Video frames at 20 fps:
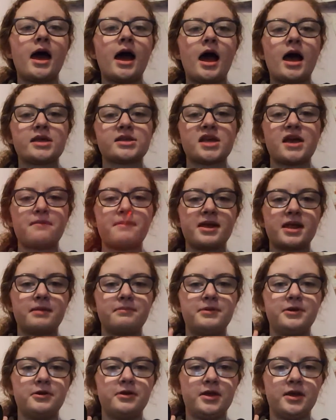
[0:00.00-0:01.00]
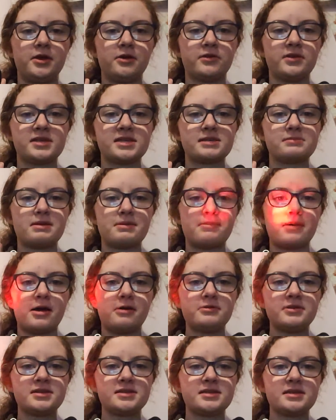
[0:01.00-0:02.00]
Uh, so I have my computer here, this is my
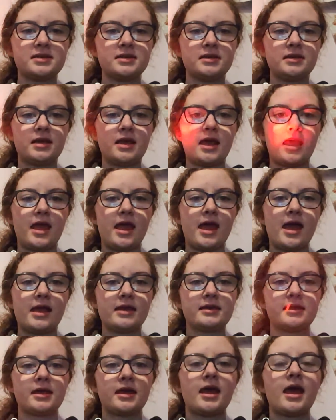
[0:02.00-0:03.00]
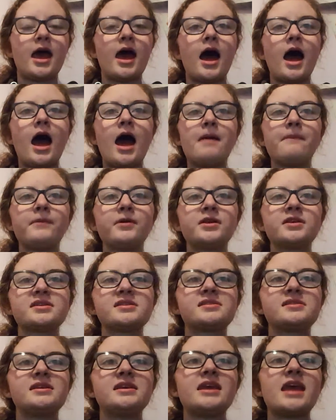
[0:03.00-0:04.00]
mouse, and I'm going to
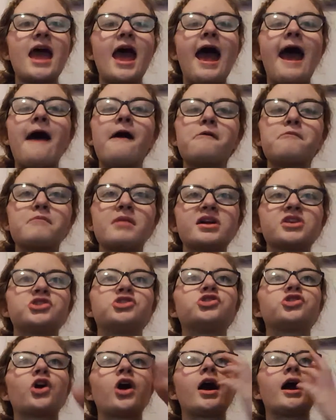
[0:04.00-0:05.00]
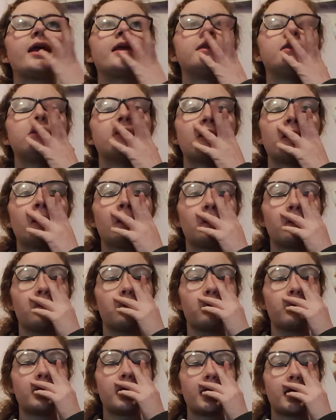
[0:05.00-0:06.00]
see how much I
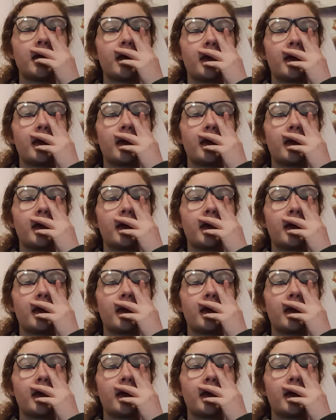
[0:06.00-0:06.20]
know